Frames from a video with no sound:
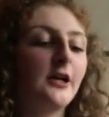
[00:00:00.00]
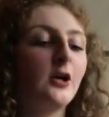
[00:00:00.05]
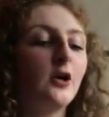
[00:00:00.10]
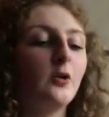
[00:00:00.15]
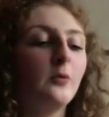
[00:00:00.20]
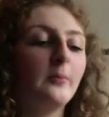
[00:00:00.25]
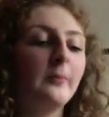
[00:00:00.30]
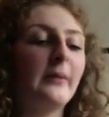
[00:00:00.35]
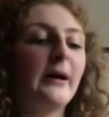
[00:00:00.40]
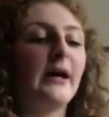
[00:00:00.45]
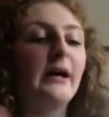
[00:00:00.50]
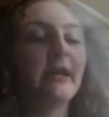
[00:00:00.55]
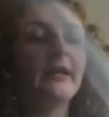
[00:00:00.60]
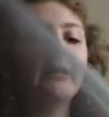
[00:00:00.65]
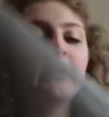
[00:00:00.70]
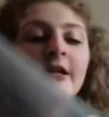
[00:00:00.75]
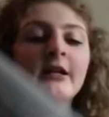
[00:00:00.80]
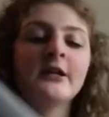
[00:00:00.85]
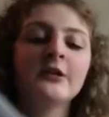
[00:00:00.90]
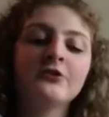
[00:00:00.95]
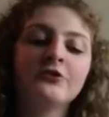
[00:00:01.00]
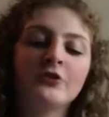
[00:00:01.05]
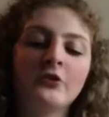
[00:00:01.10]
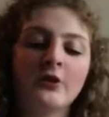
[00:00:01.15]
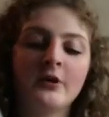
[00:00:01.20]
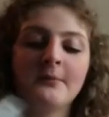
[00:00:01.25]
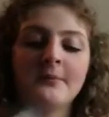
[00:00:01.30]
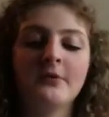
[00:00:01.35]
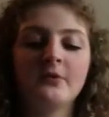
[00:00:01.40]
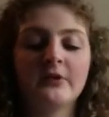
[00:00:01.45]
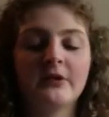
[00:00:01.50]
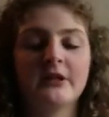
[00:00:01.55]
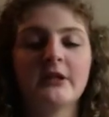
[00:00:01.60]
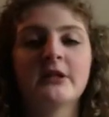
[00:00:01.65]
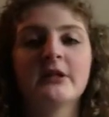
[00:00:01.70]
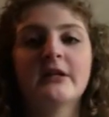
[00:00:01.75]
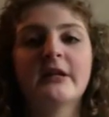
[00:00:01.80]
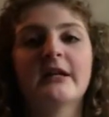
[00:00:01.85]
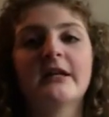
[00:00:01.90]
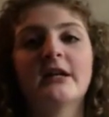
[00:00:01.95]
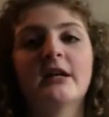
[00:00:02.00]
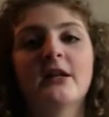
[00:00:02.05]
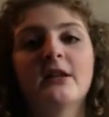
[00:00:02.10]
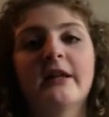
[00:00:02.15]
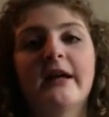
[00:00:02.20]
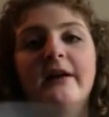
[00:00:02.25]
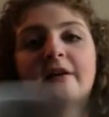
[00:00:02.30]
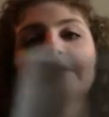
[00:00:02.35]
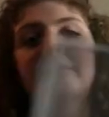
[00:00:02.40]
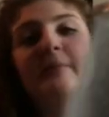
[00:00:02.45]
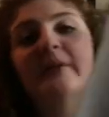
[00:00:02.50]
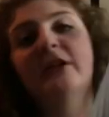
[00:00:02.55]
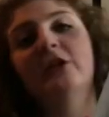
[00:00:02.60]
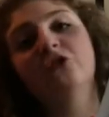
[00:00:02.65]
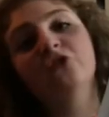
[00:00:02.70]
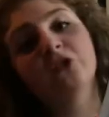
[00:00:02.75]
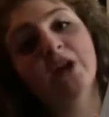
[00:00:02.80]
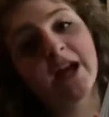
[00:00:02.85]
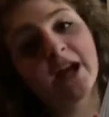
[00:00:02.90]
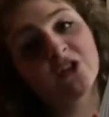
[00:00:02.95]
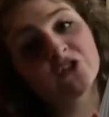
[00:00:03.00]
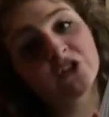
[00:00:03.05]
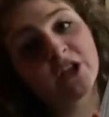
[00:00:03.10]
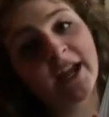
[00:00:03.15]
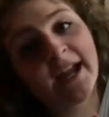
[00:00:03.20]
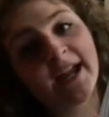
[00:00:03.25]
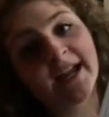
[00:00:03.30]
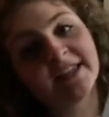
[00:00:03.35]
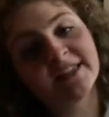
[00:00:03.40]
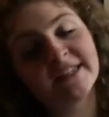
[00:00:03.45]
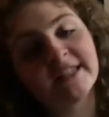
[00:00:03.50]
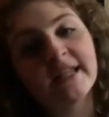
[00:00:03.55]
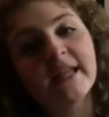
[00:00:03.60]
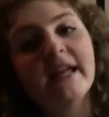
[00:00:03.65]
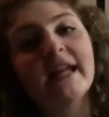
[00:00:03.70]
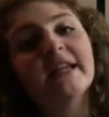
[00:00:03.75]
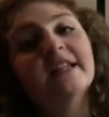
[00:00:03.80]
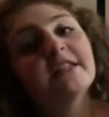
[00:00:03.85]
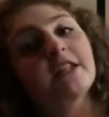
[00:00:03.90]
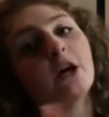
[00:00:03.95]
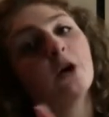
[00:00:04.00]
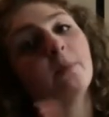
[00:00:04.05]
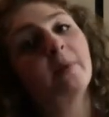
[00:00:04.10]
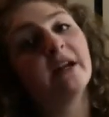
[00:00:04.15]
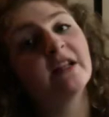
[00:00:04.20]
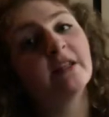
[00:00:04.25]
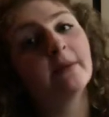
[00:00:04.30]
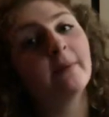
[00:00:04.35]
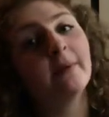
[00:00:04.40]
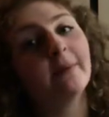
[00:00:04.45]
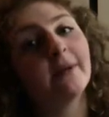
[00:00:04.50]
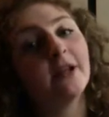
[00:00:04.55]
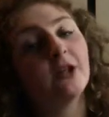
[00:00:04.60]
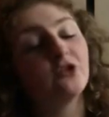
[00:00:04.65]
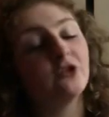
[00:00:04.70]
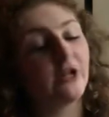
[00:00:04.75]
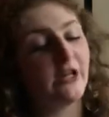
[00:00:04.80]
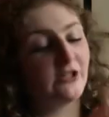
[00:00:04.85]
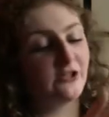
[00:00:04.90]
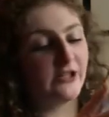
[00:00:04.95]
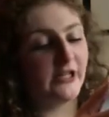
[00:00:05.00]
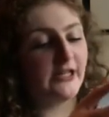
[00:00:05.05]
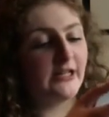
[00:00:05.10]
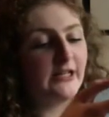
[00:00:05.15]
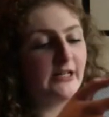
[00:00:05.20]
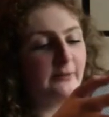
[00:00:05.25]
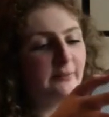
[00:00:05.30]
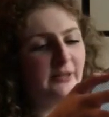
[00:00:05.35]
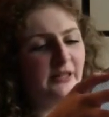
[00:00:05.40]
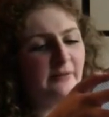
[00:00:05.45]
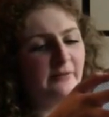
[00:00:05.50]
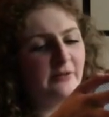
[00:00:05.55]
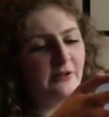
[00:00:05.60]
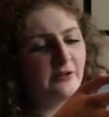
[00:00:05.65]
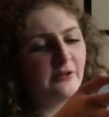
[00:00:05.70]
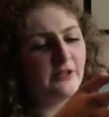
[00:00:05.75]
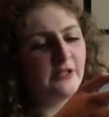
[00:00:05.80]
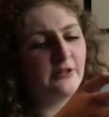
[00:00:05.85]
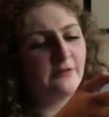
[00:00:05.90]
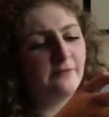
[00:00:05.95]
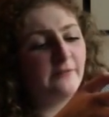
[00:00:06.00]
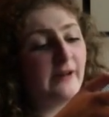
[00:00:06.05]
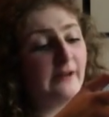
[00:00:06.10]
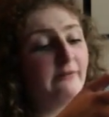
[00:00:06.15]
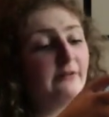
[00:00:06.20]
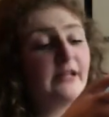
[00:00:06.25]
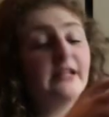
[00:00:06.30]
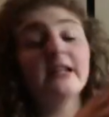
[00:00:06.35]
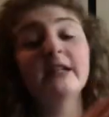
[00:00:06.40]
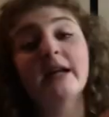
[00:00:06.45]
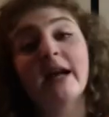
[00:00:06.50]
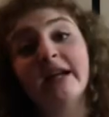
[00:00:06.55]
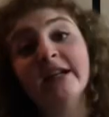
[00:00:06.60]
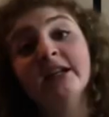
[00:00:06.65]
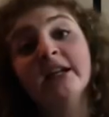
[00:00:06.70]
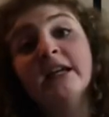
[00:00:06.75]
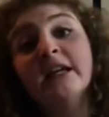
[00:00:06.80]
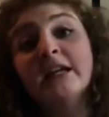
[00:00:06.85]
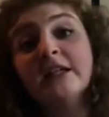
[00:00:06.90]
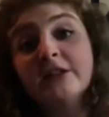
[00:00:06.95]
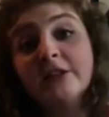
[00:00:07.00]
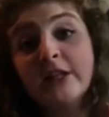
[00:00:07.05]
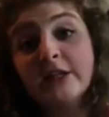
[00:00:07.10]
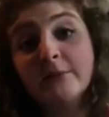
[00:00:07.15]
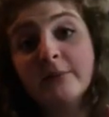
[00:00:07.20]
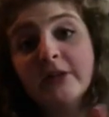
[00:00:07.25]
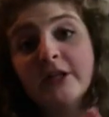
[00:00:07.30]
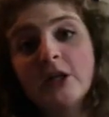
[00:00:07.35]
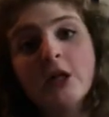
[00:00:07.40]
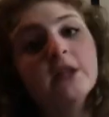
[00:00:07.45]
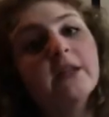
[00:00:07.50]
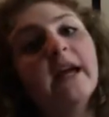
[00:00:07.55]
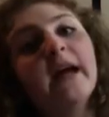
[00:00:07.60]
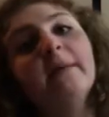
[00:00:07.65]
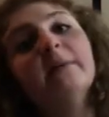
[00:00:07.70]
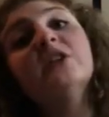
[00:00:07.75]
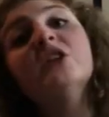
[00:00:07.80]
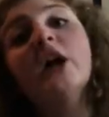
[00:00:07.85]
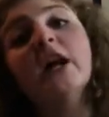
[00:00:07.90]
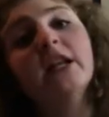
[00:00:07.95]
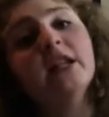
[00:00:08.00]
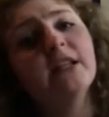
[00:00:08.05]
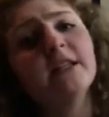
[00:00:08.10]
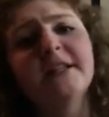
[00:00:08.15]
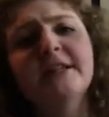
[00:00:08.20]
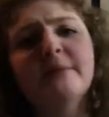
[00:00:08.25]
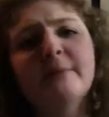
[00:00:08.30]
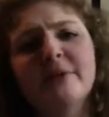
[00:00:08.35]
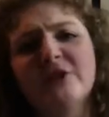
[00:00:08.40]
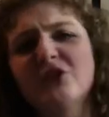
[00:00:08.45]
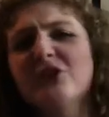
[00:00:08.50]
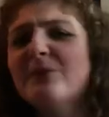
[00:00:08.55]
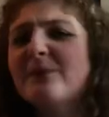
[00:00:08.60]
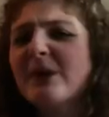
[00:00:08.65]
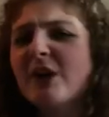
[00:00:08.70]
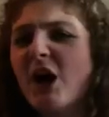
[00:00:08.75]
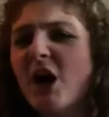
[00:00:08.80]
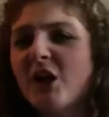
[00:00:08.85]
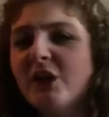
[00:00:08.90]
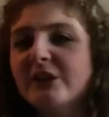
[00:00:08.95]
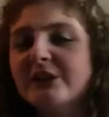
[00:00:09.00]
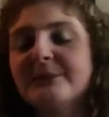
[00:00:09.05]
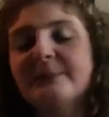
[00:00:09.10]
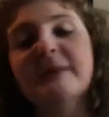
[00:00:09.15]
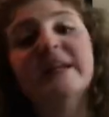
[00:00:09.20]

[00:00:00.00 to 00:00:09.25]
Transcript: So my dorm only allows metal trash cans. So picked up a metal trash can. I believe it was only $5.99. So that's really good. They have a ton of these in a bunch of different colors.